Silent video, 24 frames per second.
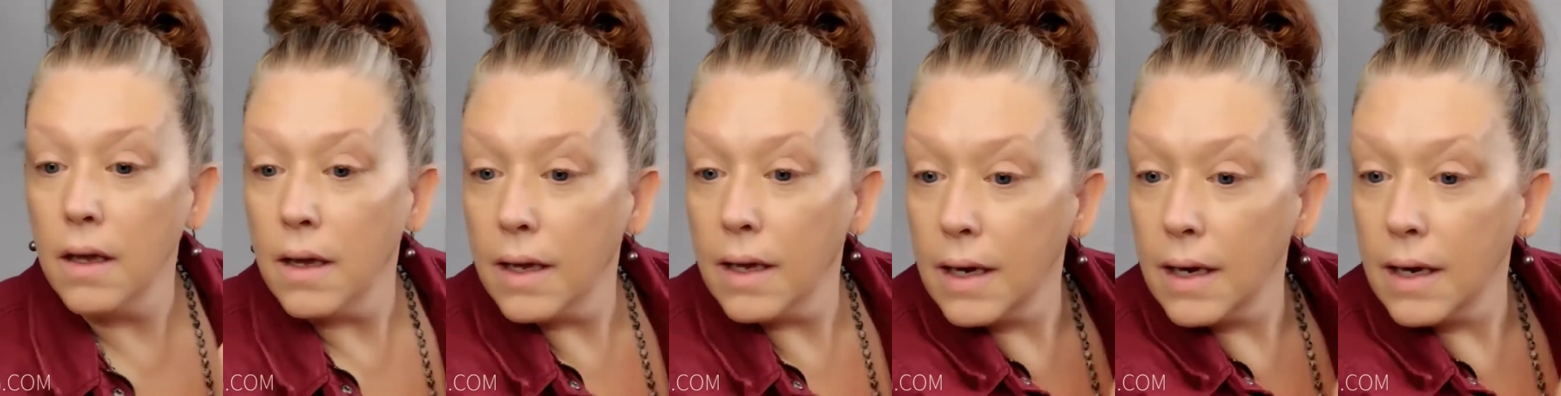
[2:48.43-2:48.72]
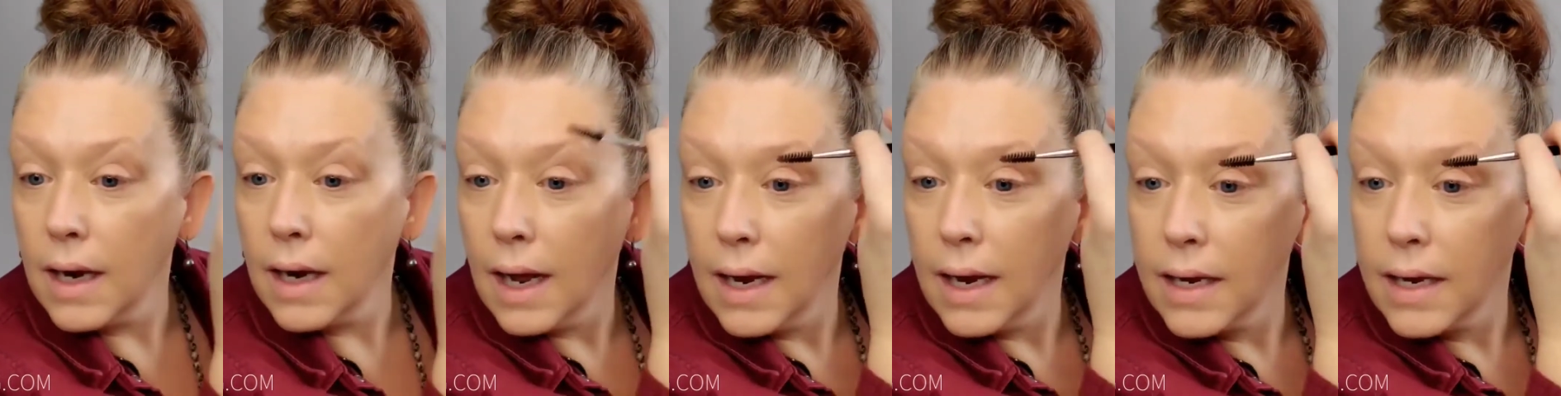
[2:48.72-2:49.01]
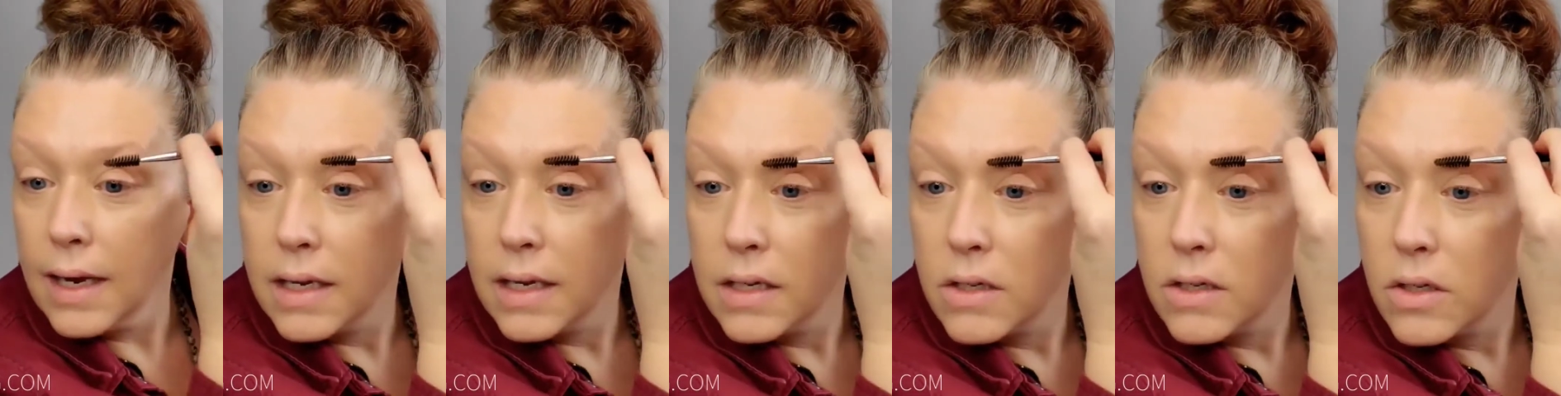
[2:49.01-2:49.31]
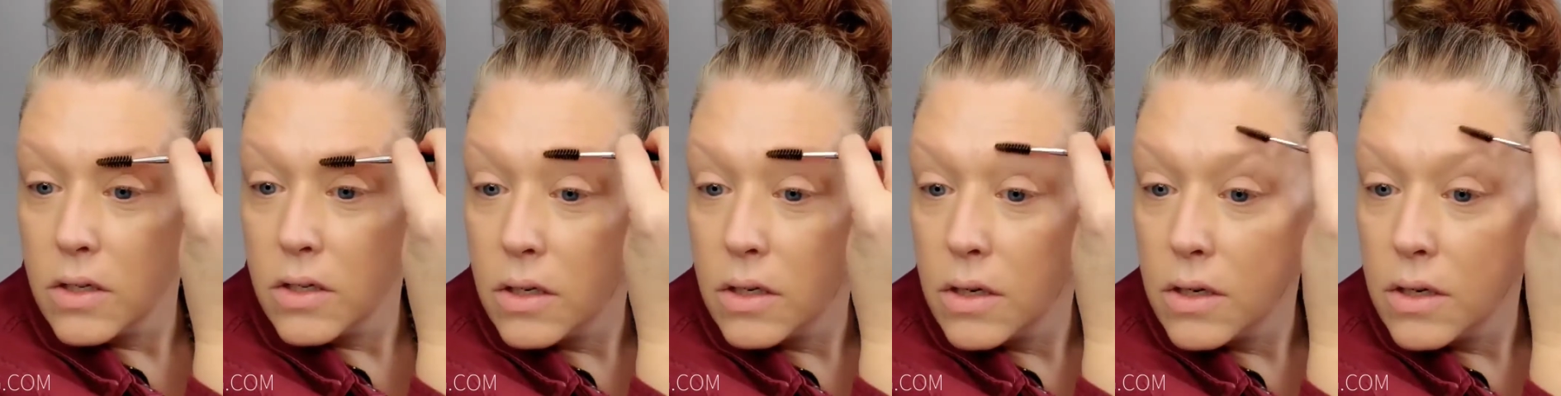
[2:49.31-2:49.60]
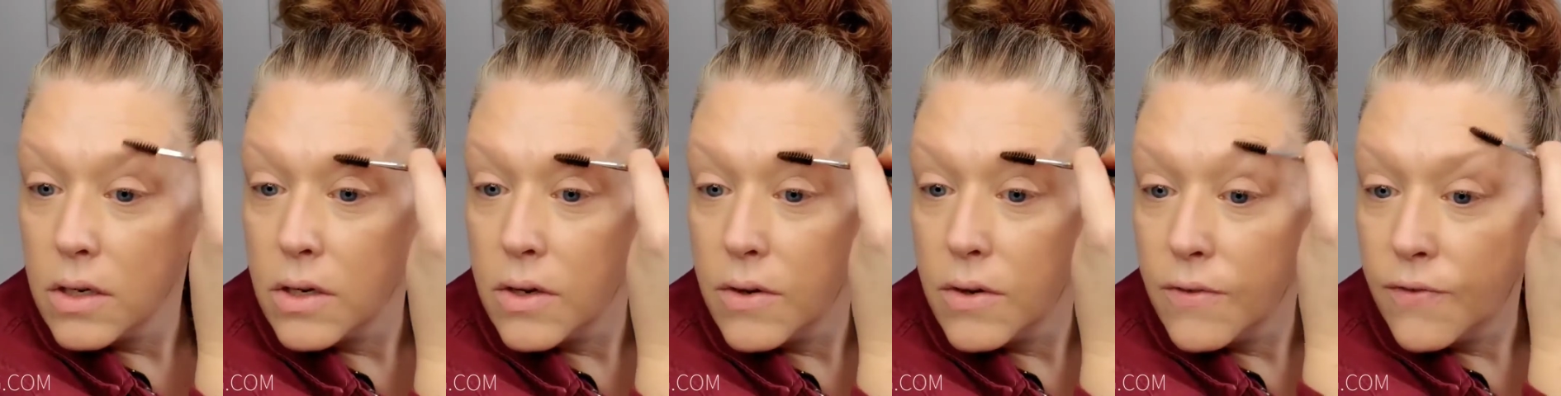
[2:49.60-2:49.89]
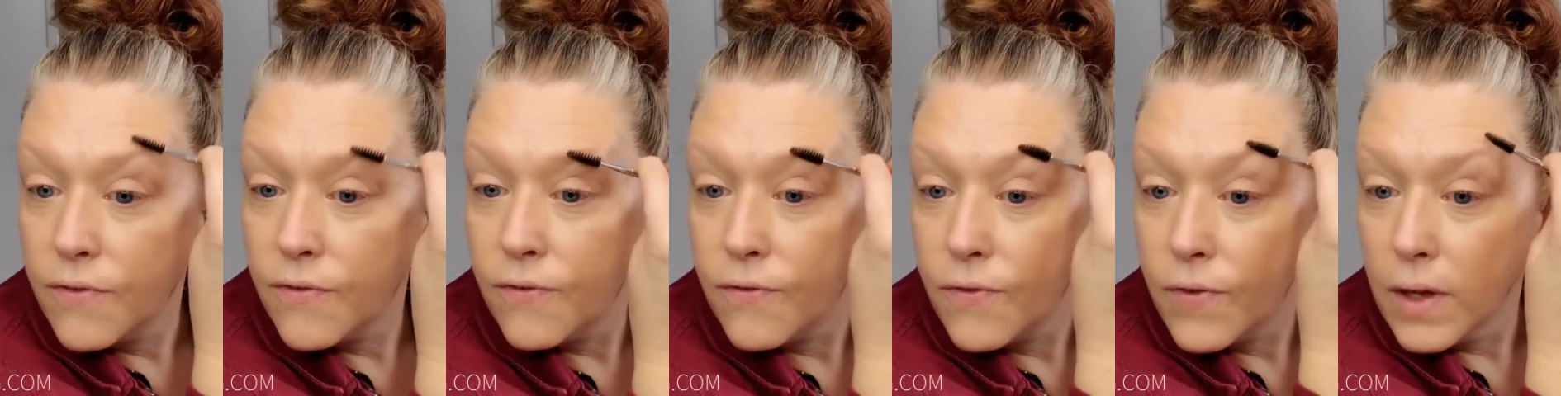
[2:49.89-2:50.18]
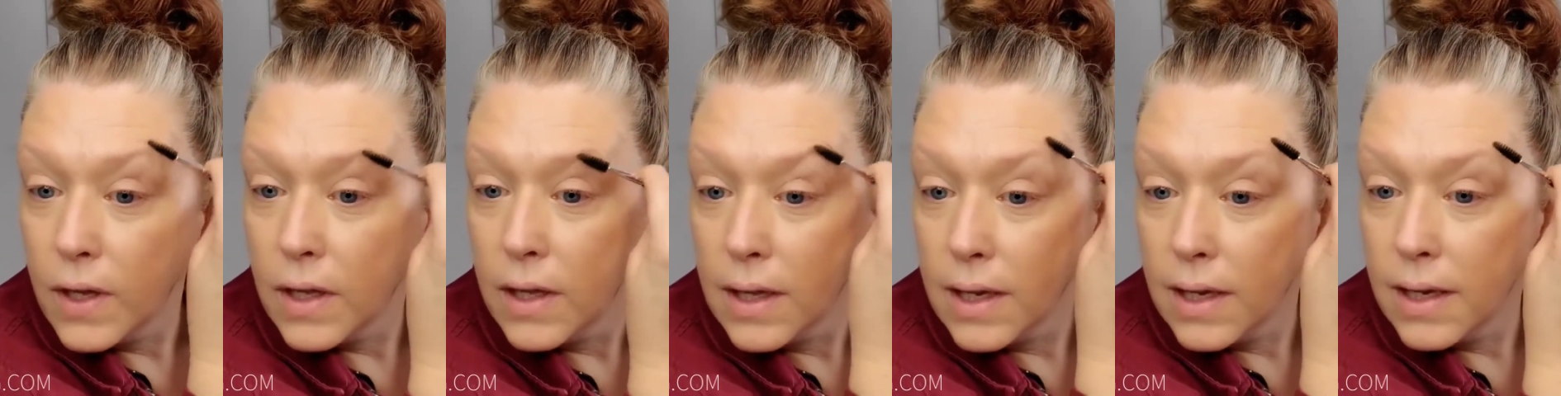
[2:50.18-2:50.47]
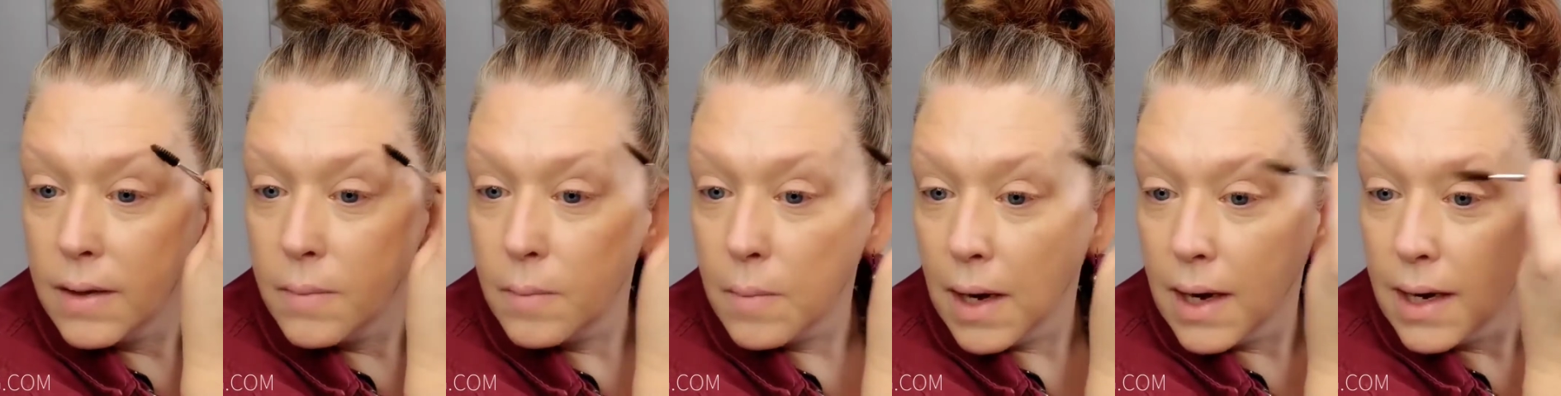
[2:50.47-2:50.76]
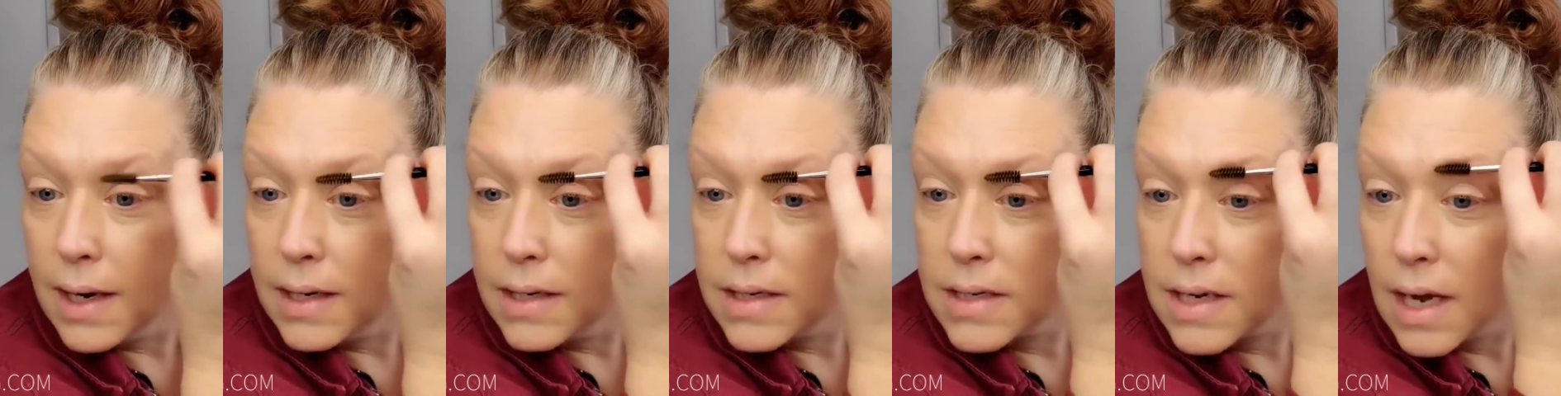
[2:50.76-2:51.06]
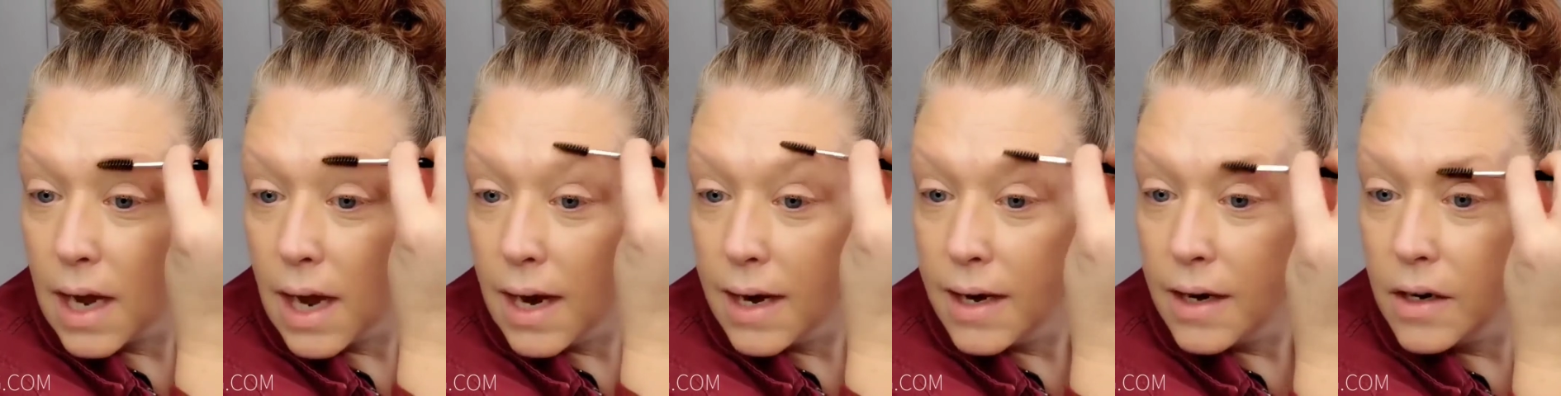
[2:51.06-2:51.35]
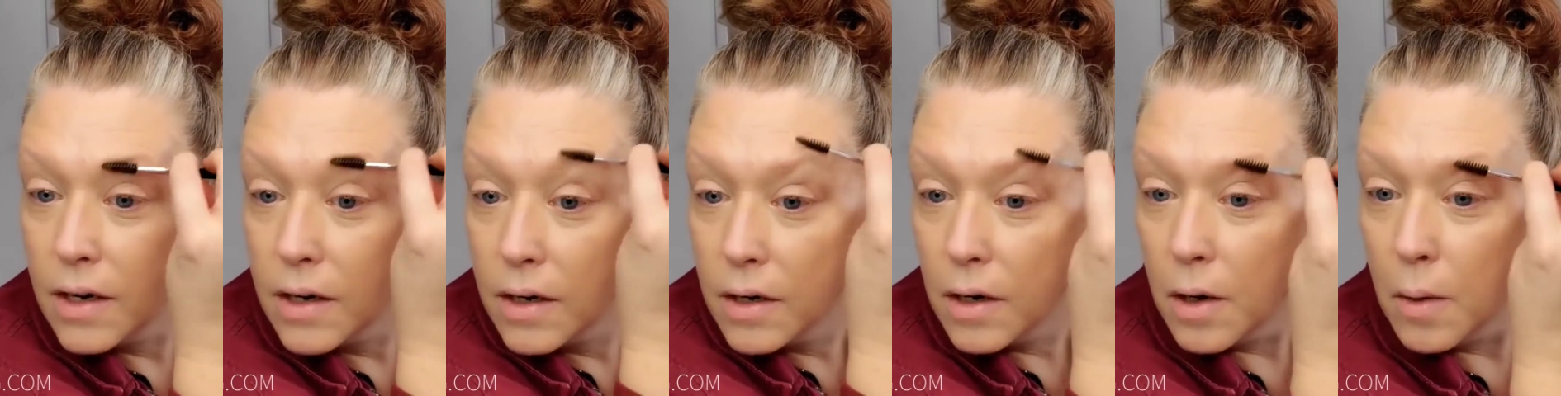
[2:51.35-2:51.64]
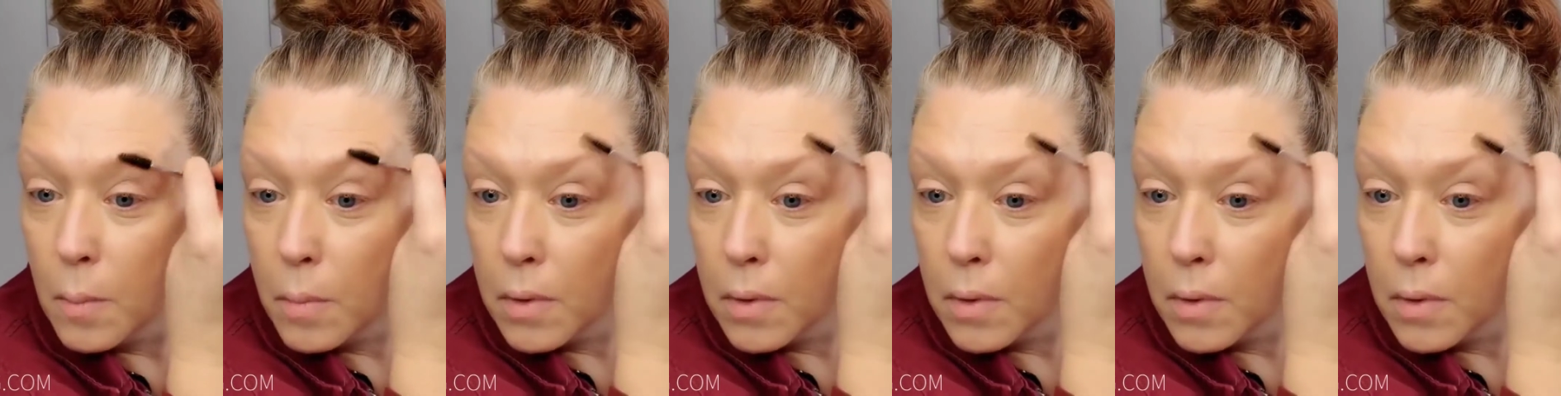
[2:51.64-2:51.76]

and I can fill in my entire